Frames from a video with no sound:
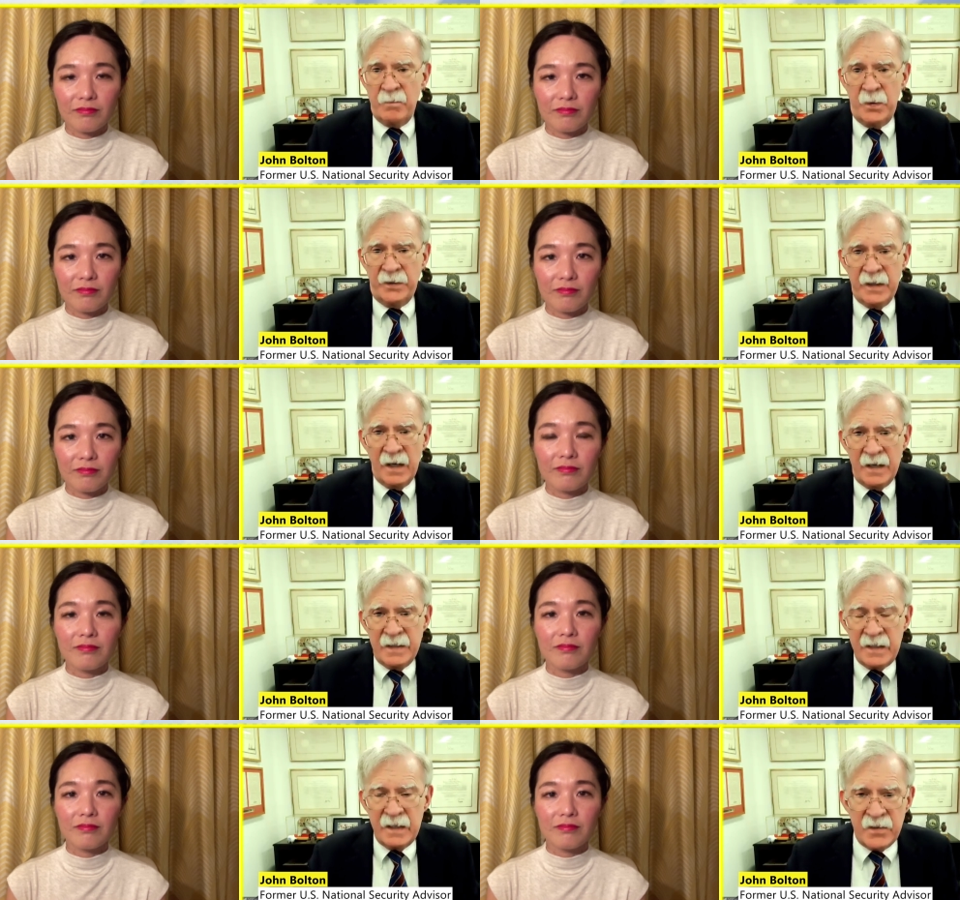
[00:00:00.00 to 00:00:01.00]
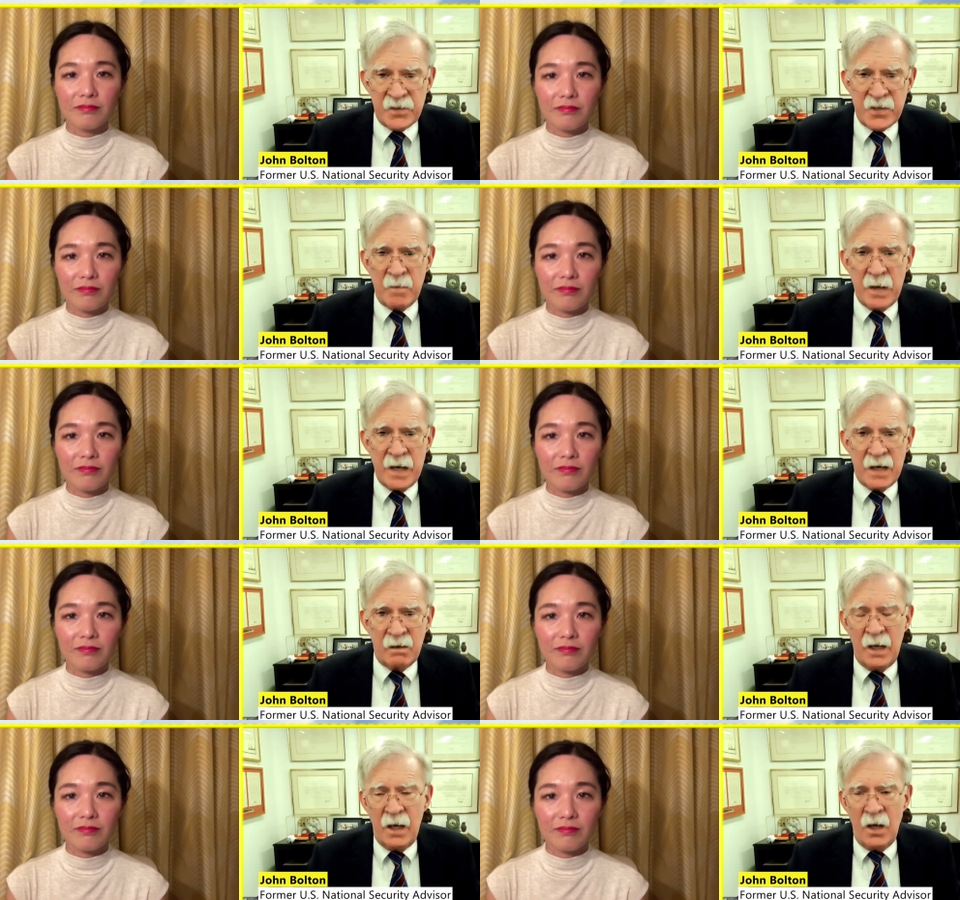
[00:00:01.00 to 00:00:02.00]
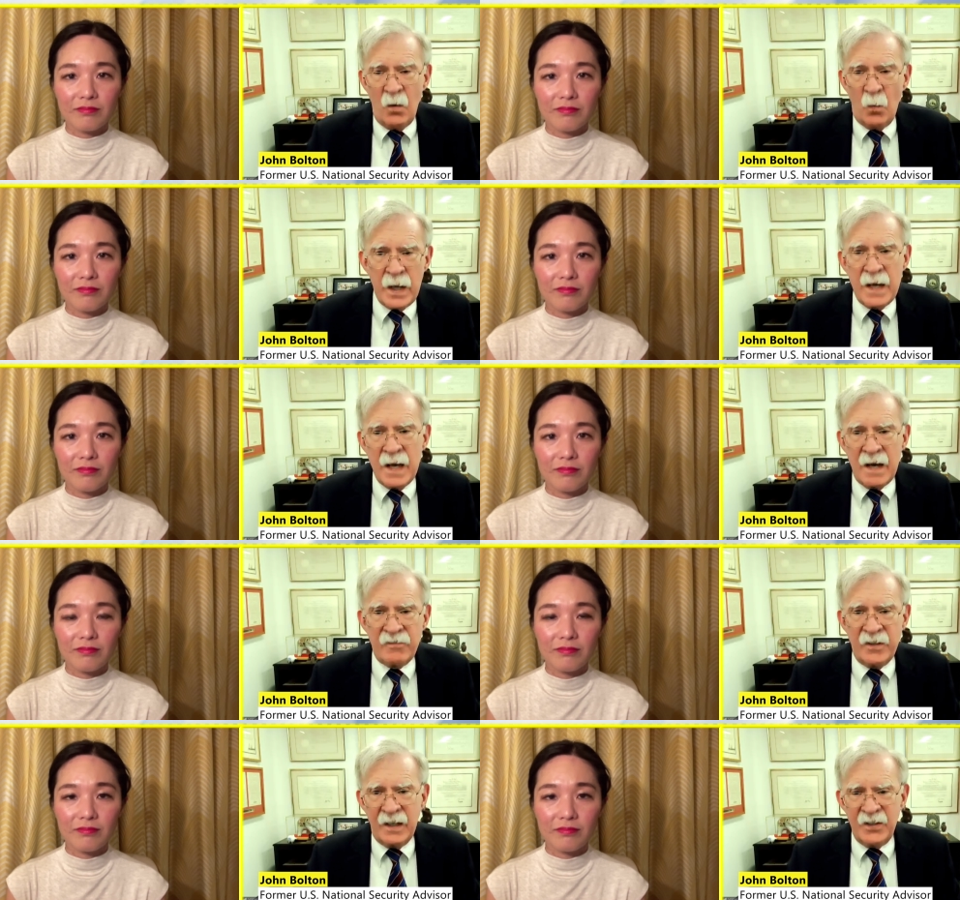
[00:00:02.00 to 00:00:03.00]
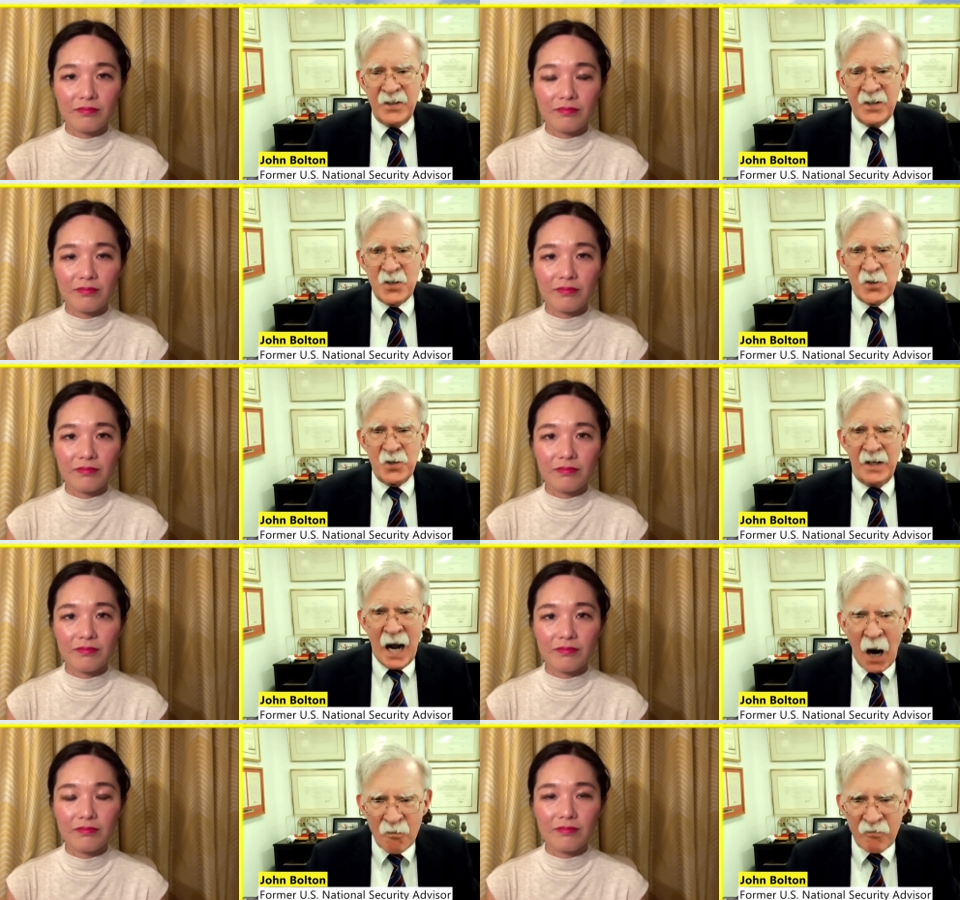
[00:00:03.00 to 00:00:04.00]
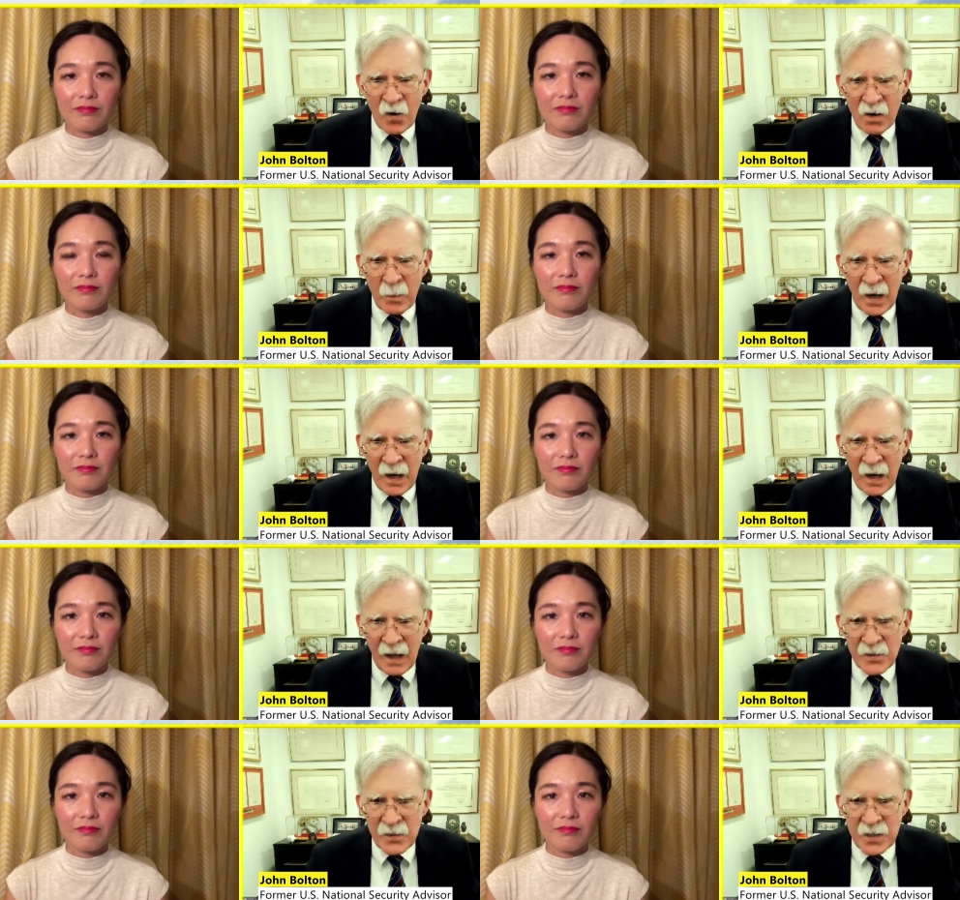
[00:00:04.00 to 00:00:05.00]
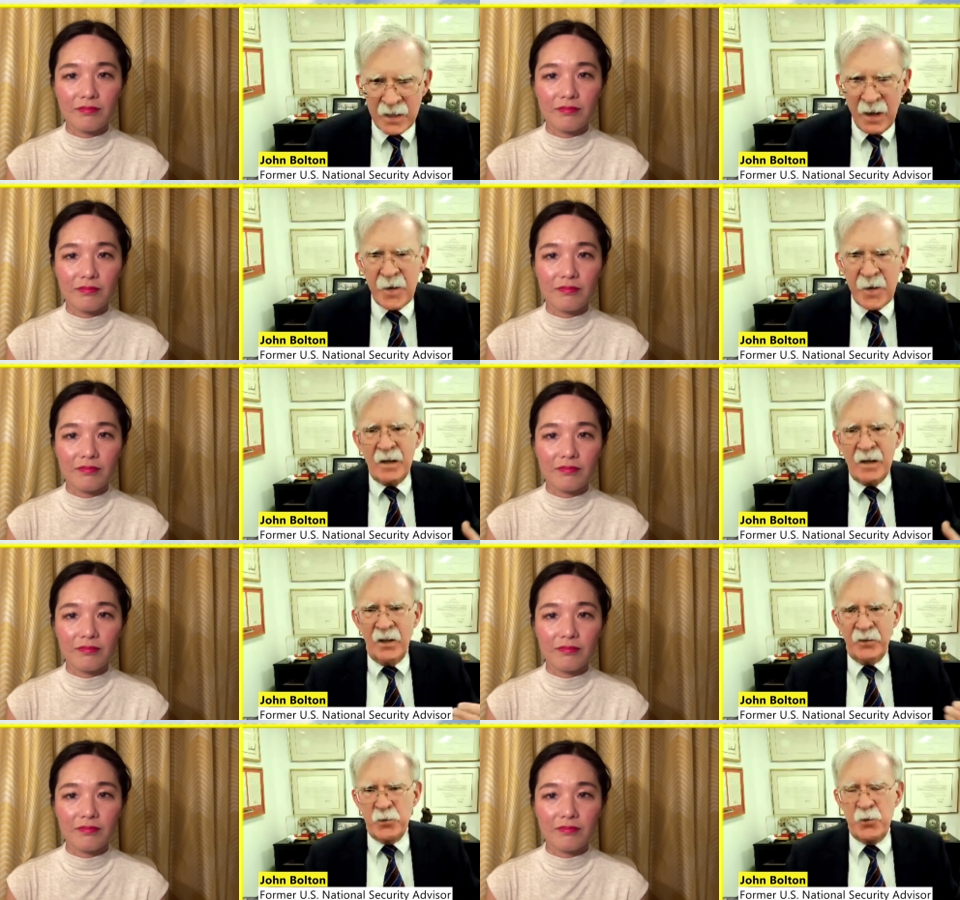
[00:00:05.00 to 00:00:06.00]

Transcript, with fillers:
Speaker 1: But the idea that somehow we have to condition our foreign policy to suit